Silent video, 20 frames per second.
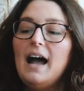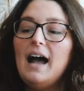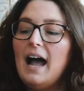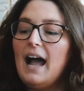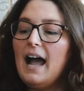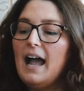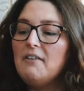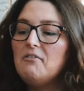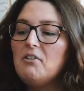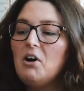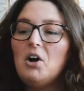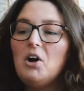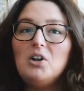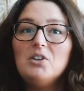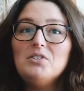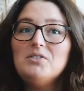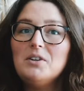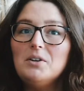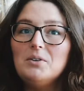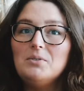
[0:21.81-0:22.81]
I've
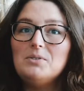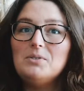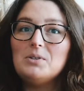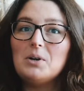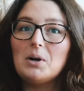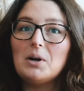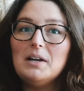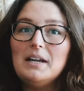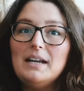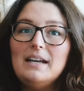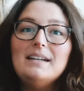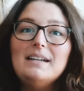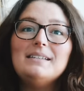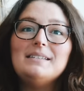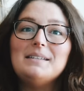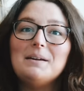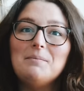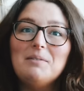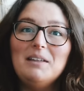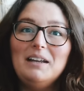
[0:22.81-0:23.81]
also started
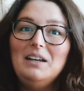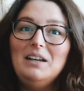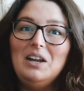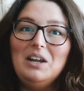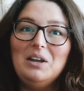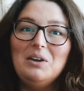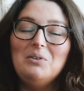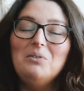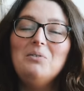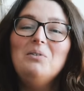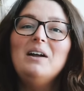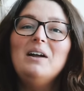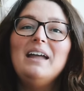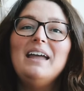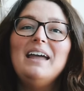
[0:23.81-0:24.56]
something new,